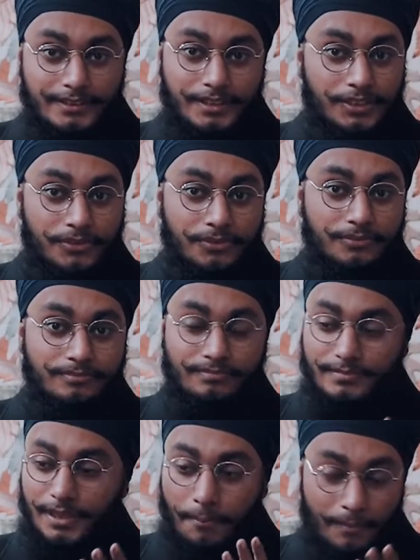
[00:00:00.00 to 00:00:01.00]

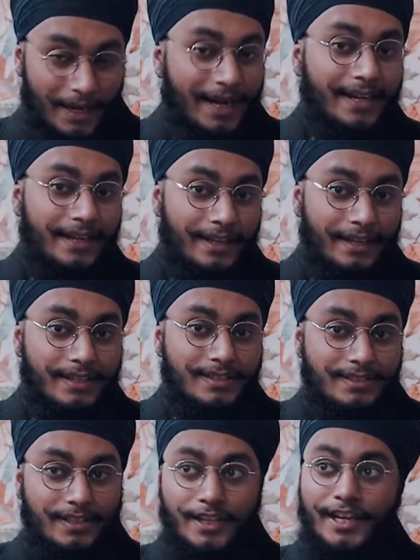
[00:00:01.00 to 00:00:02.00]
the blend
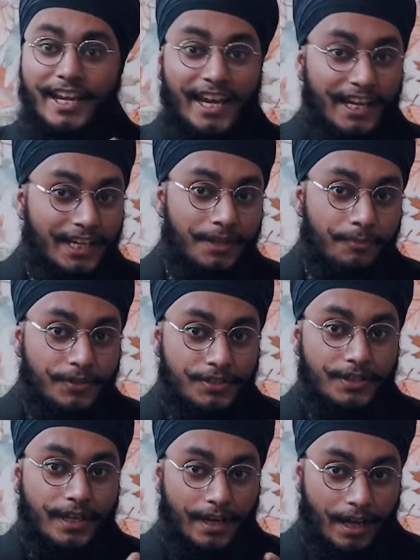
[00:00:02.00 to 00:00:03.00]
is
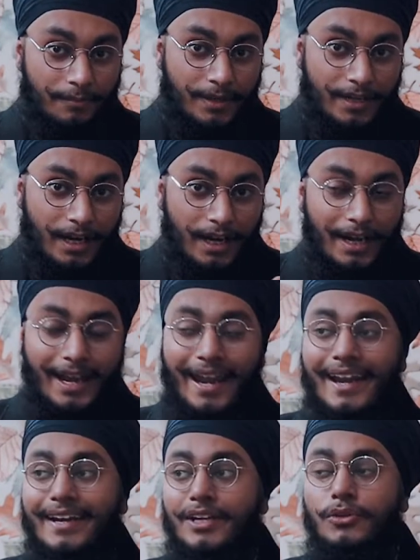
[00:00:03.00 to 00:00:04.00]
80% Arabica
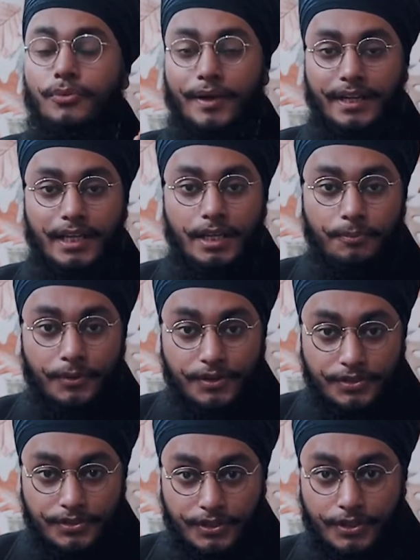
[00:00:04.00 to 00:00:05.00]
and
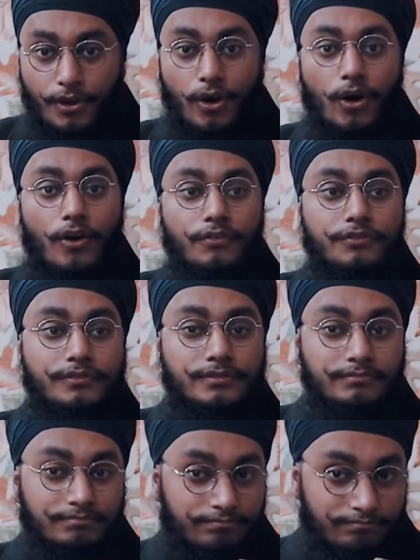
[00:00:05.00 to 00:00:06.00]
20% of
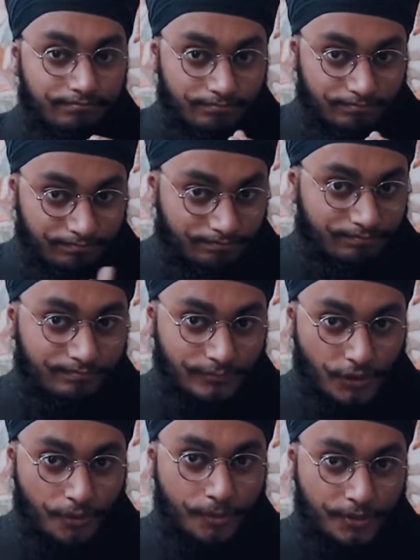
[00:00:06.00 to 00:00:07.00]

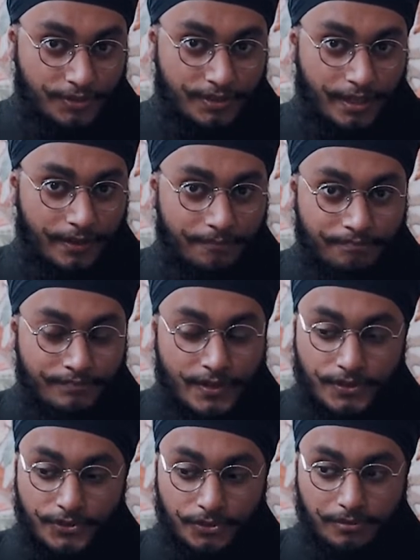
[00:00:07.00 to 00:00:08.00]
Robusta.
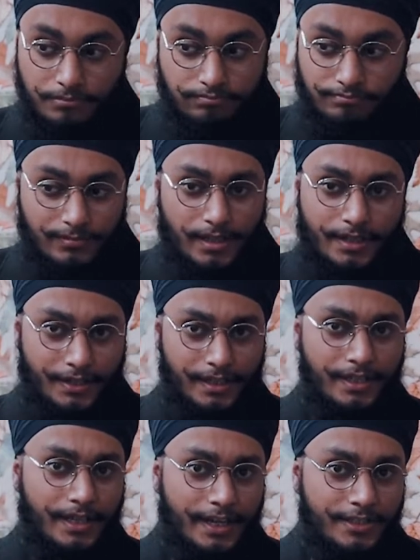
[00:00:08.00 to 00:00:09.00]
So a
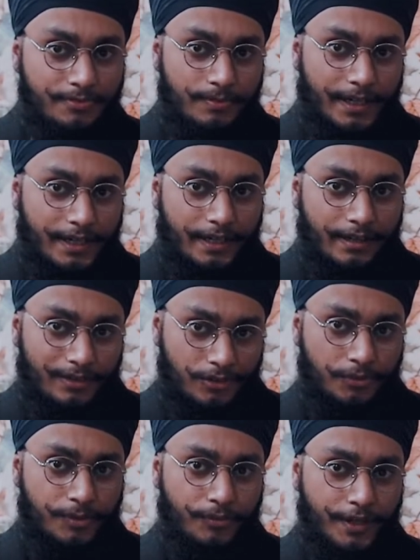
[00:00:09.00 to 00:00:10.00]
really nice blend,
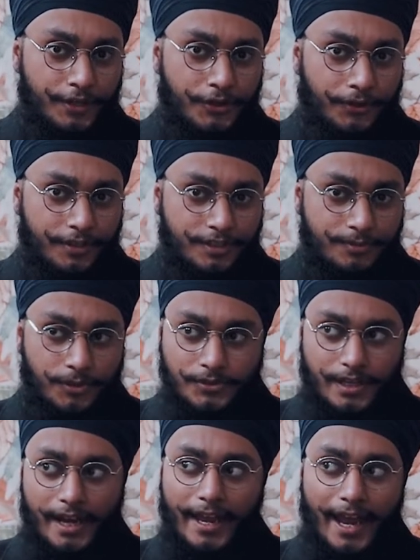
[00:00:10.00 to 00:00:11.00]
to be very honest, because
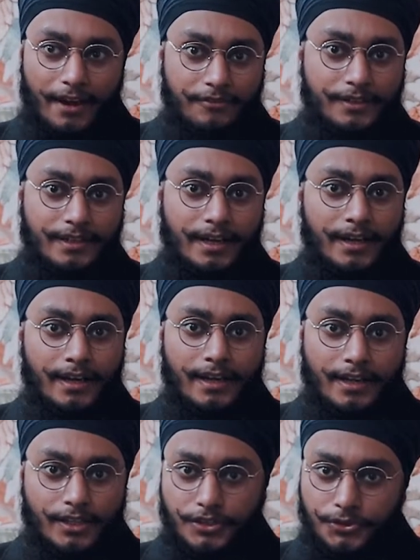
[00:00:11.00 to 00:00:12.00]
I haven't
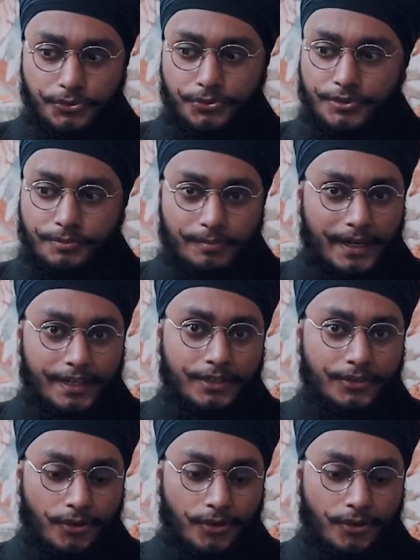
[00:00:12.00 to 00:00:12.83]
used blended